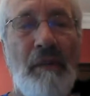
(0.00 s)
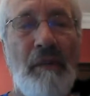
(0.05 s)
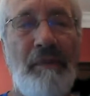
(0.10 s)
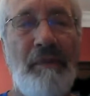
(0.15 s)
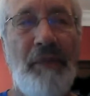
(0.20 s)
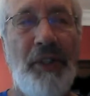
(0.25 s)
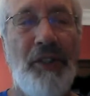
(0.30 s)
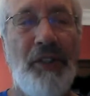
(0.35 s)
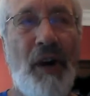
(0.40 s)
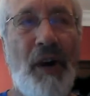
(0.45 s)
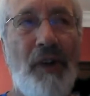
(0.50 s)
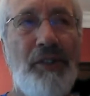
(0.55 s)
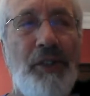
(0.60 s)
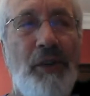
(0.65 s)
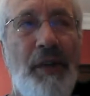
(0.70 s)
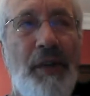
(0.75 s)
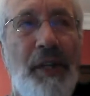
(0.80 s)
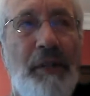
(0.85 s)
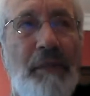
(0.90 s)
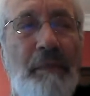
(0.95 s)
this also
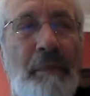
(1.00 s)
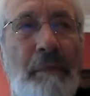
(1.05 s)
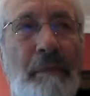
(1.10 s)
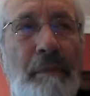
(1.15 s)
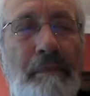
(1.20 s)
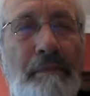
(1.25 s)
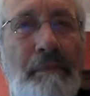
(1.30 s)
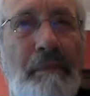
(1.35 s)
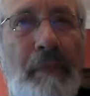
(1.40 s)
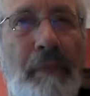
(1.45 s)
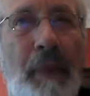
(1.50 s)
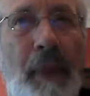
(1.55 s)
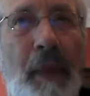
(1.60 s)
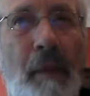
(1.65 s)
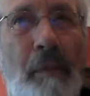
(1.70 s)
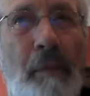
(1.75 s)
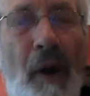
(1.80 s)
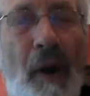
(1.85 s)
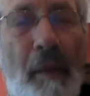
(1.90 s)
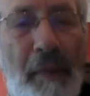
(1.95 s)
has
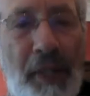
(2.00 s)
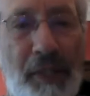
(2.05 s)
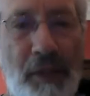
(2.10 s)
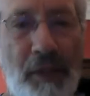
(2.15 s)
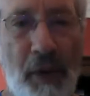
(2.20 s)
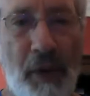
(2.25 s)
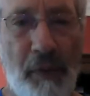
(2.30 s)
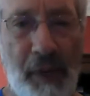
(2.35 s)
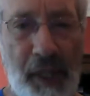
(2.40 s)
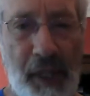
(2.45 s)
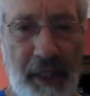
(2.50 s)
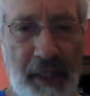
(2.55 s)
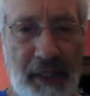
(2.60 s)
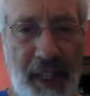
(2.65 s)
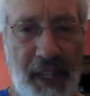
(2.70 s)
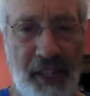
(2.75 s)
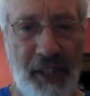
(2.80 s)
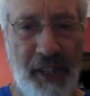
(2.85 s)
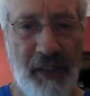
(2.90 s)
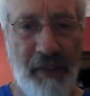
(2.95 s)
brought me to a
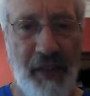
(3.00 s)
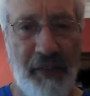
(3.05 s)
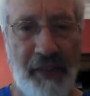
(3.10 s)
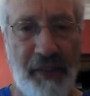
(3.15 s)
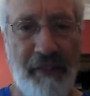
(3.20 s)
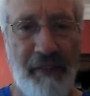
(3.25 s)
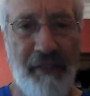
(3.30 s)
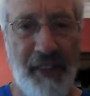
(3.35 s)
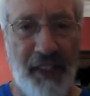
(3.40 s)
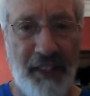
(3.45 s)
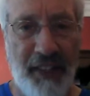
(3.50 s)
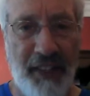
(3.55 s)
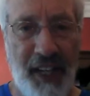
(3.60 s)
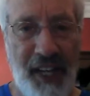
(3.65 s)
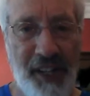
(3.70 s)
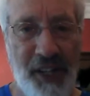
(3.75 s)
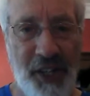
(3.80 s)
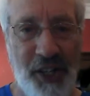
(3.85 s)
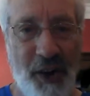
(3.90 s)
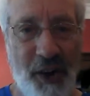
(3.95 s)
realization that the
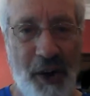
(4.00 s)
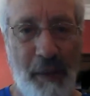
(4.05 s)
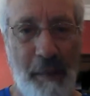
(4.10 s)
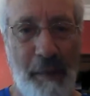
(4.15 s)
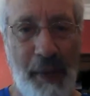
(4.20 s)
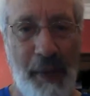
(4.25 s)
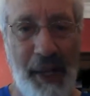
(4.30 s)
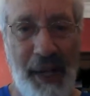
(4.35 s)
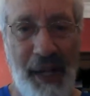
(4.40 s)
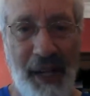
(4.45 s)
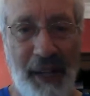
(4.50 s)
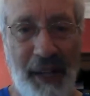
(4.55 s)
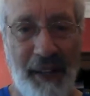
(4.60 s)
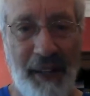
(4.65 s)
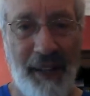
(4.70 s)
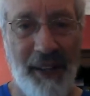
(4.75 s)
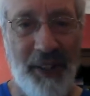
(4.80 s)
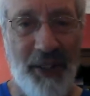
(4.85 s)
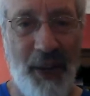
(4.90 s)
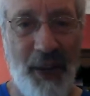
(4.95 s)
fixation on being
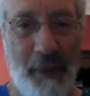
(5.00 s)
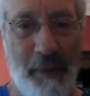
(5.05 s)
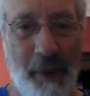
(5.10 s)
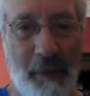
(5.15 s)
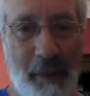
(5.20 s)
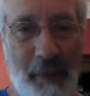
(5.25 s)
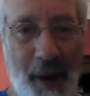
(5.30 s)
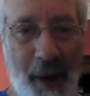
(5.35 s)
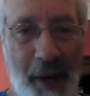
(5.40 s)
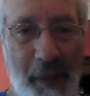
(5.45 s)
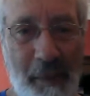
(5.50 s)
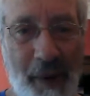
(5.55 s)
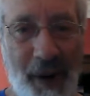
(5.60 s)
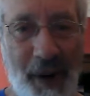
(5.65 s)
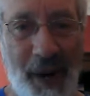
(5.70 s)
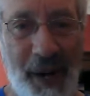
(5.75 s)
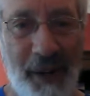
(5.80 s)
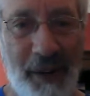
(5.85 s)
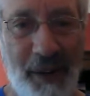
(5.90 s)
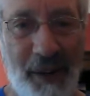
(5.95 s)
a separate body
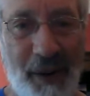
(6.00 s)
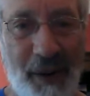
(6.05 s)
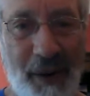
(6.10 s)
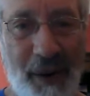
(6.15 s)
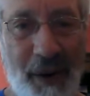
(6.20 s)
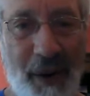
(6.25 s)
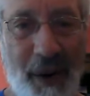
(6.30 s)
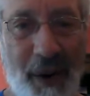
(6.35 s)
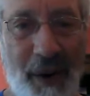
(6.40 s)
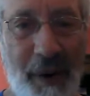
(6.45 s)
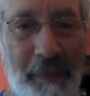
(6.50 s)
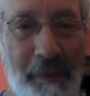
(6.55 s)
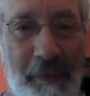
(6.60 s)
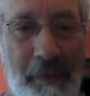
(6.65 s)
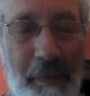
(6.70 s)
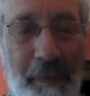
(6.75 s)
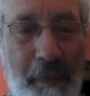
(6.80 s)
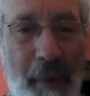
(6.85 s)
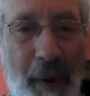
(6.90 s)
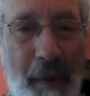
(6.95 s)
mind or
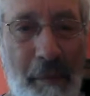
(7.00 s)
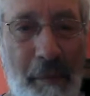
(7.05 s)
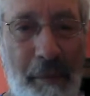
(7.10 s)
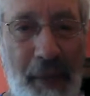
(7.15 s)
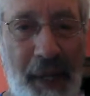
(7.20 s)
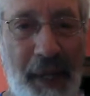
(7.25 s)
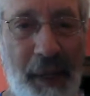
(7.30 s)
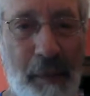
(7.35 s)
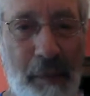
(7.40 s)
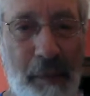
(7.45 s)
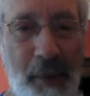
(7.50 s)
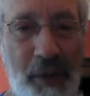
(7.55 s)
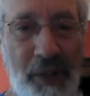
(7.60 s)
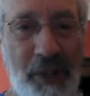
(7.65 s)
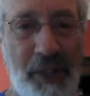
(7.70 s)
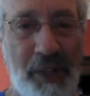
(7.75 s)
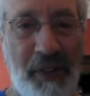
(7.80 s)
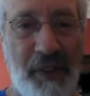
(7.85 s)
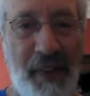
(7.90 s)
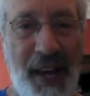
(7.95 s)
on being a
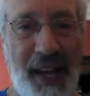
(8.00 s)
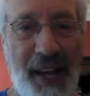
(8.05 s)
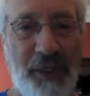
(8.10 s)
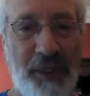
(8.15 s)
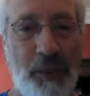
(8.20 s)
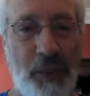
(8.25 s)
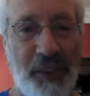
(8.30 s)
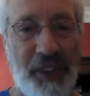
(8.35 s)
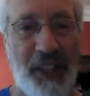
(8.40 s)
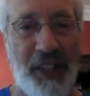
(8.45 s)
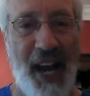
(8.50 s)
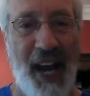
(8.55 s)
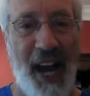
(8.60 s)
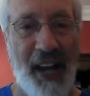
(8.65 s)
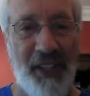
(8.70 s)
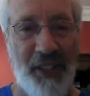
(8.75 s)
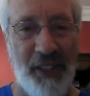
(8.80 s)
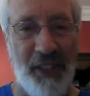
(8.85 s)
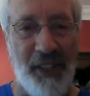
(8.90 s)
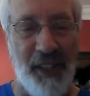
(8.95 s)
person, that's what's
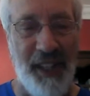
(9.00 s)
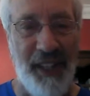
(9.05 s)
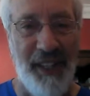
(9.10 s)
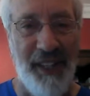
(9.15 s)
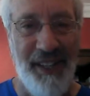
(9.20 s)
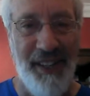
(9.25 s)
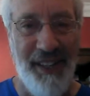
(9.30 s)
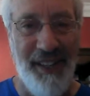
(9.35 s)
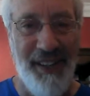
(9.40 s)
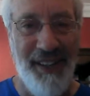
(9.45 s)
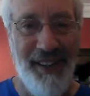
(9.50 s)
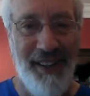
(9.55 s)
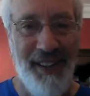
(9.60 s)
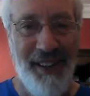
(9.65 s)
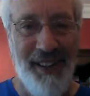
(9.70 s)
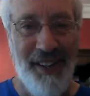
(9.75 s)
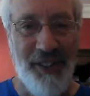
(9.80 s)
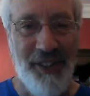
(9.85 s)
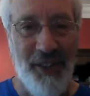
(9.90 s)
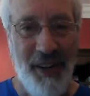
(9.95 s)
actually
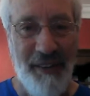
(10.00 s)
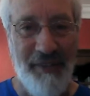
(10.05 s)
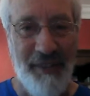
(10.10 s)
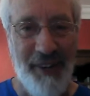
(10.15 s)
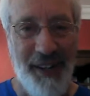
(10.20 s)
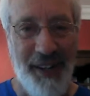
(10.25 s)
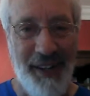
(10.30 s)
suffering.